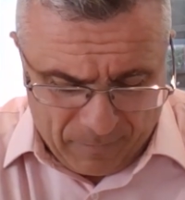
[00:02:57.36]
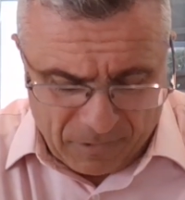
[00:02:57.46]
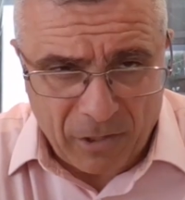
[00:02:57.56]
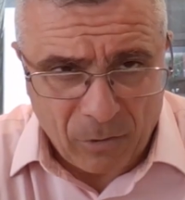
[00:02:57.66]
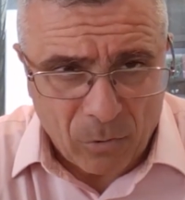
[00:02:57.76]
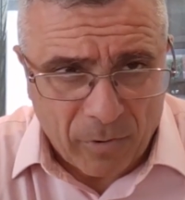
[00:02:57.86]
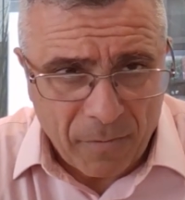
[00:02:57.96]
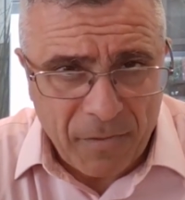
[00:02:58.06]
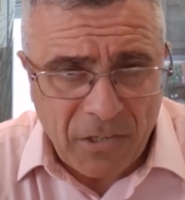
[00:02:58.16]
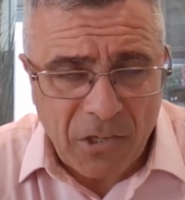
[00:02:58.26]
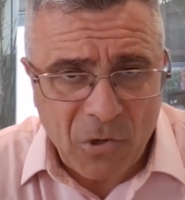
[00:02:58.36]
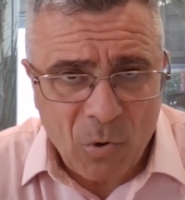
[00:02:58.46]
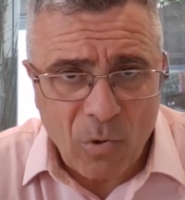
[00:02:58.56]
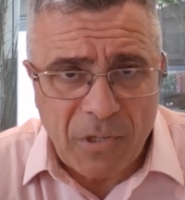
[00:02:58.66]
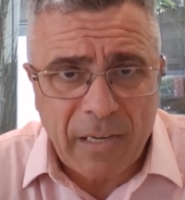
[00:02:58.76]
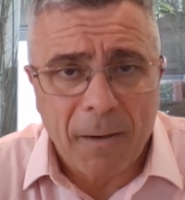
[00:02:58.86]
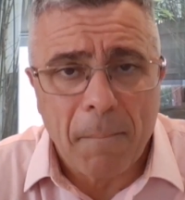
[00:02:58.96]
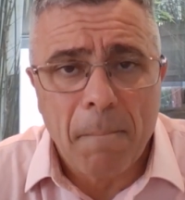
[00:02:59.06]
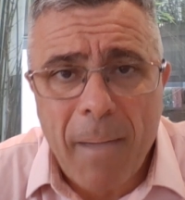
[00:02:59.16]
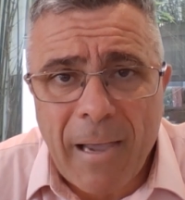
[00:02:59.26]
So look, this is causing
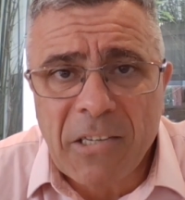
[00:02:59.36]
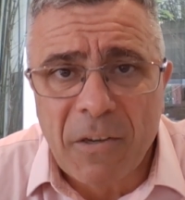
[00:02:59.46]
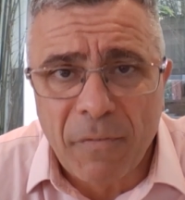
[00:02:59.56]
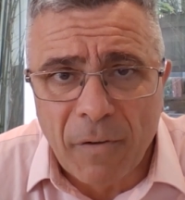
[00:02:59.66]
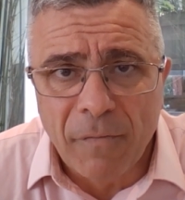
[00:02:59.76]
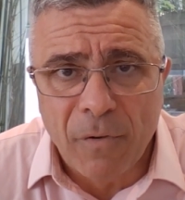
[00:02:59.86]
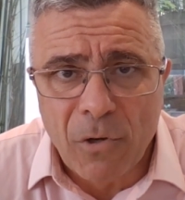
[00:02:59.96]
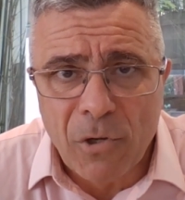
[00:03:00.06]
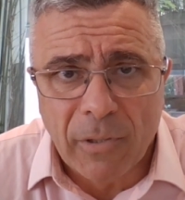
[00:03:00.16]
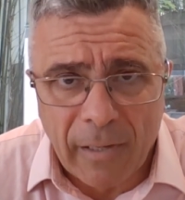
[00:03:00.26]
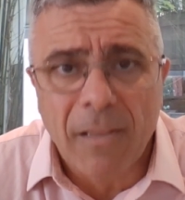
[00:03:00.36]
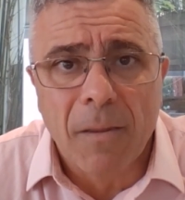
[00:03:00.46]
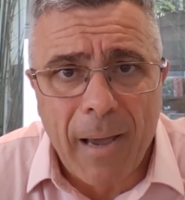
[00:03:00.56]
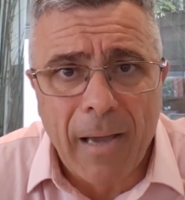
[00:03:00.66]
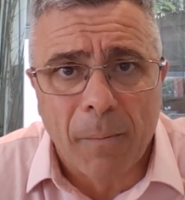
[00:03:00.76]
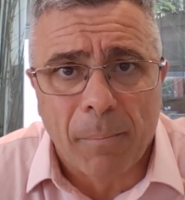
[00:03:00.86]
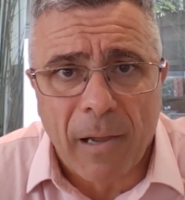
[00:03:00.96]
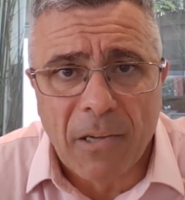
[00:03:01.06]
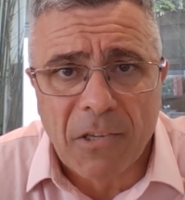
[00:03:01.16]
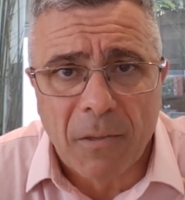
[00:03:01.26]
massive confusion in the
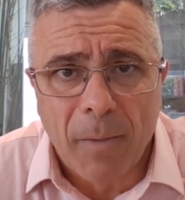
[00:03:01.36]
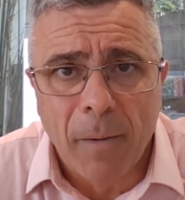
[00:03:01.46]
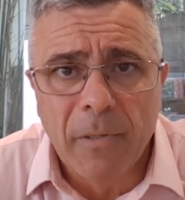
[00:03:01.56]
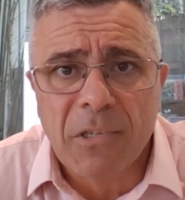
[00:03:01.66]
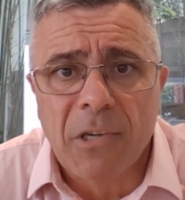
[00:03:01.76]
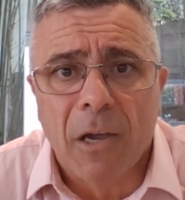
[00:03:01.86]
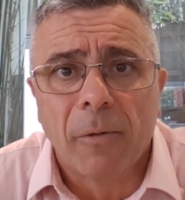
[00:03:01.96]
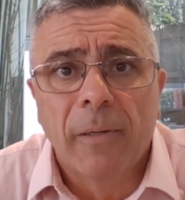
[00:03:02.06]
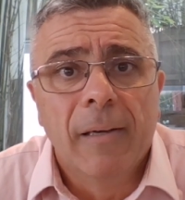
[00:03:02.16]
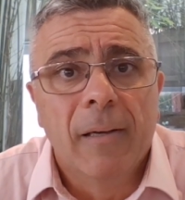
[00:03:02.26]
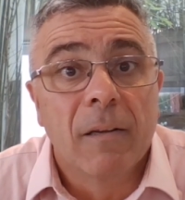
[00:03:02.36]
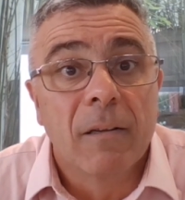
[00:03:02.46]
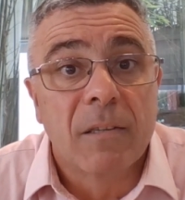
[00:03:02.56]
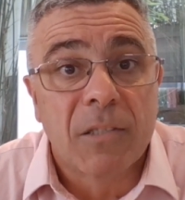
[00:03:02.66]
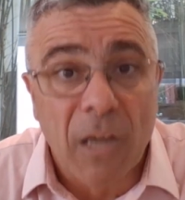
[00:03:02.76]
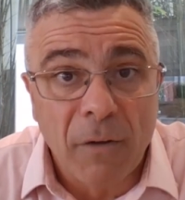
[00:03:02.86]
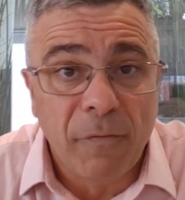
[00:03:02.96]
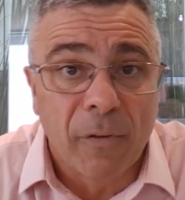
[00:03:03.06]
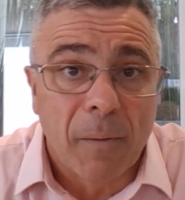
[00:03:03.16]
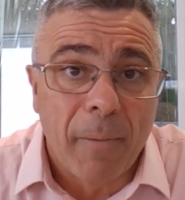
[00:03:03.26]
marketplace at the moment. So don't
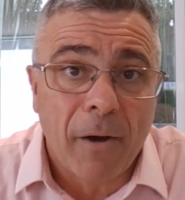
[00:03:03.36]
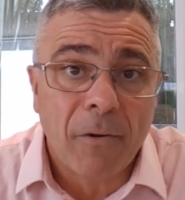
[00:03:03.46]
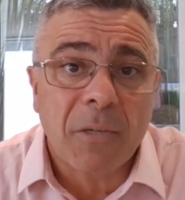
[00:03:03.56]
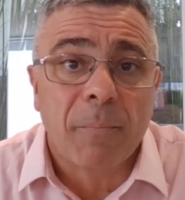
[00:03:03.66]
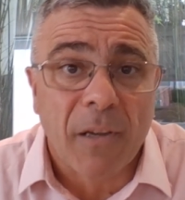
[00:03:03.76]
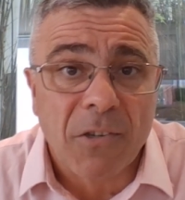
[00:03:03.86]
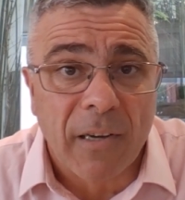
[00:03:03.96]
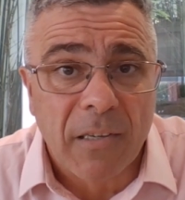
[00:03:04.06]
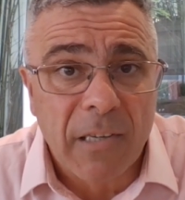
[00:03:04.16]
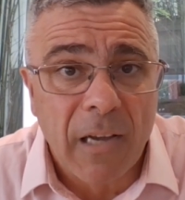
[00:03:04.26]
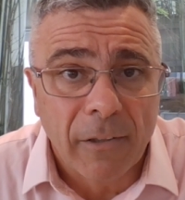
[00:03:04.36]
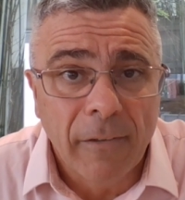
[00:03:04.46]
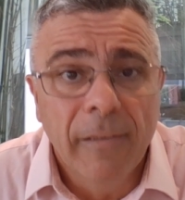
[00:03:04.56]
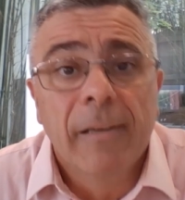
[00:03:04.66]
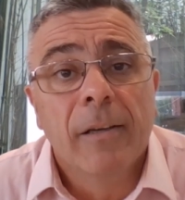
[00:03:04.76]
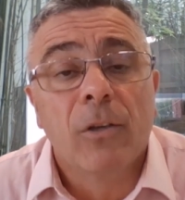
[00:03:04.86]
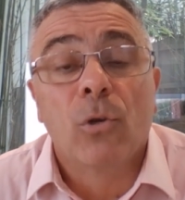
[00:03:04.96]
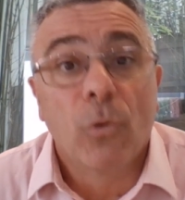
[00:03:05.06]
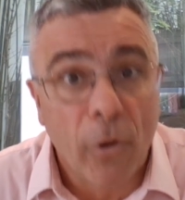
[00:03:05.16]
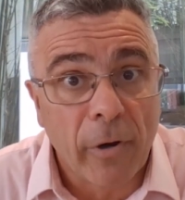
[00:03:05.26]
feel embarrassed because I can you,
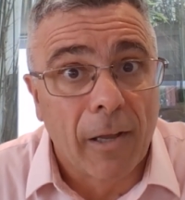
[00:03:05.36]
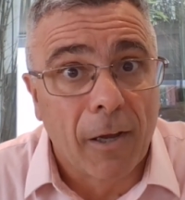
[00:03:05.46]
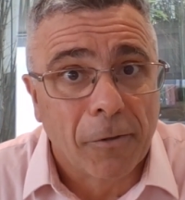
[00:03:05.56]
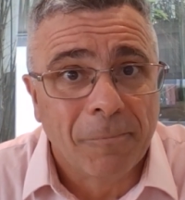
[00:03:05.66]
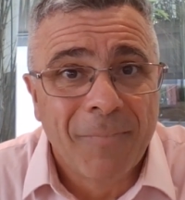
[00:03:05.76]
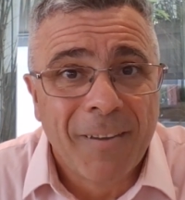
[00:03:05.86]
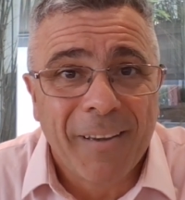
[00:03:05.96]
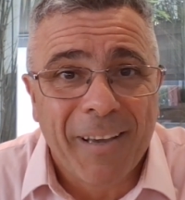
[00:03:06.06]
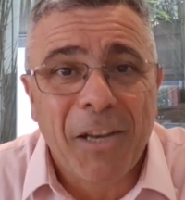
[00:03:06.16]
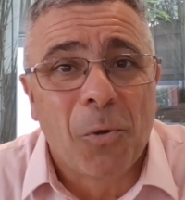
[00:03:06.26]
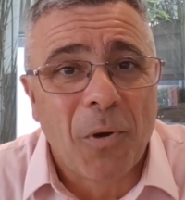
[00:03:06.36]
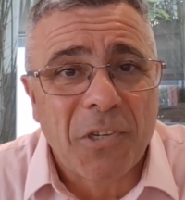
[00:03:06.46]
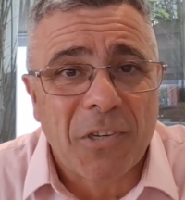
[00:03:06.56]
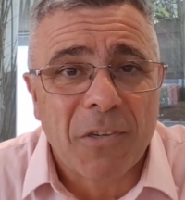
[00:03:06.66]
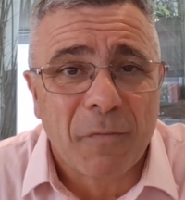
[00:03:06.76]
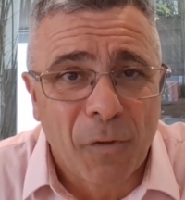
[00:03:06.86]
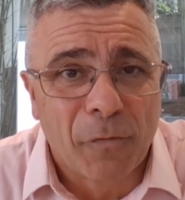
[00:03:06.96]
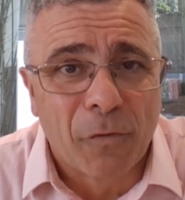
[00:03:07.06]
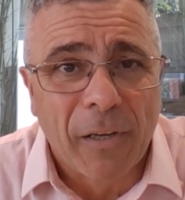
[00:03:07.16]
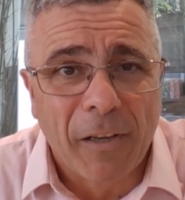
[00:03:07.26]
you're not alone. Any questions, feel
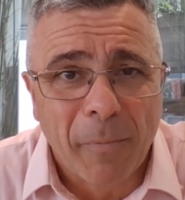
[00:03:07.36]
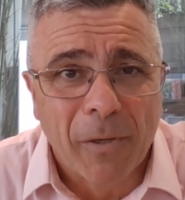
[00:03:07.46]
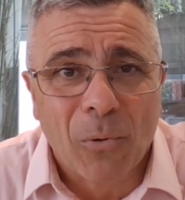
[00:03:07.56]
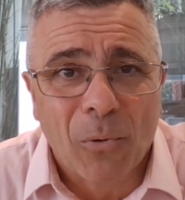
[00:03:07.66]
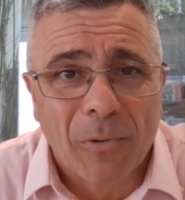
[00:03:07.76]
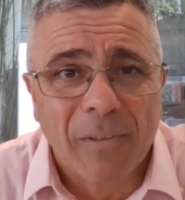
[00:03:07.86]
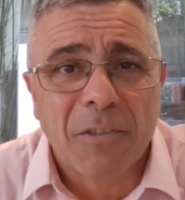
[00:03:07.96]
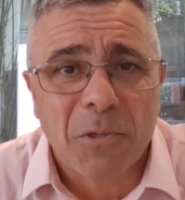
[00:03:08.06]
free to give me a call.